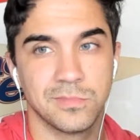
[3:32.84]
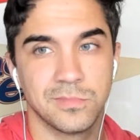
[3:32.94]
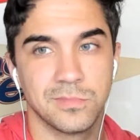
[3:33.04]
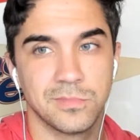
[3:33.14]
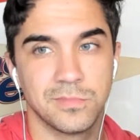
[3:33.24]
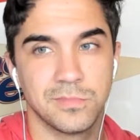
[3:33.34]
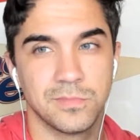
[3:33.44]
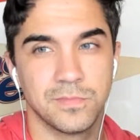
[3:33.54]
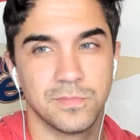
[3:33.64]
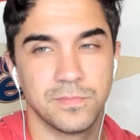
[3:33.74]

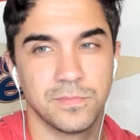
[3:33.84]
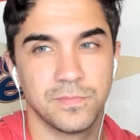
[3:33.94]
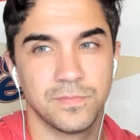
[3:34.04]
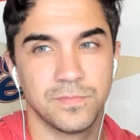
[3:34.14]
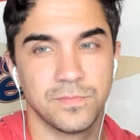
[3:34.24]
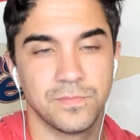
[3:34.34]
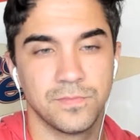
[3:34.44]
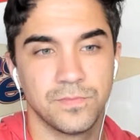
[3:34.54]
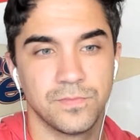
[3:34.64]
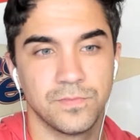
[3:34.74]

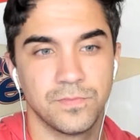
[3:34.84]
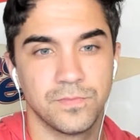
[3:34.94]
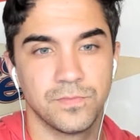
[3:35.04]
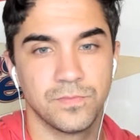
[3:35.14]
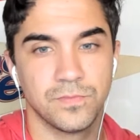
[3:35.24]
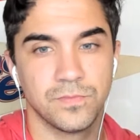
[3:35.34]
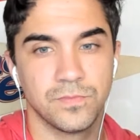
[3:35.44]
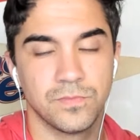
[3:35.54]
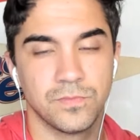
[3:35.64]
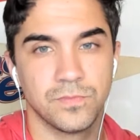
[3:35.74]

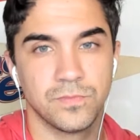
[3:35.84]
(not speaking)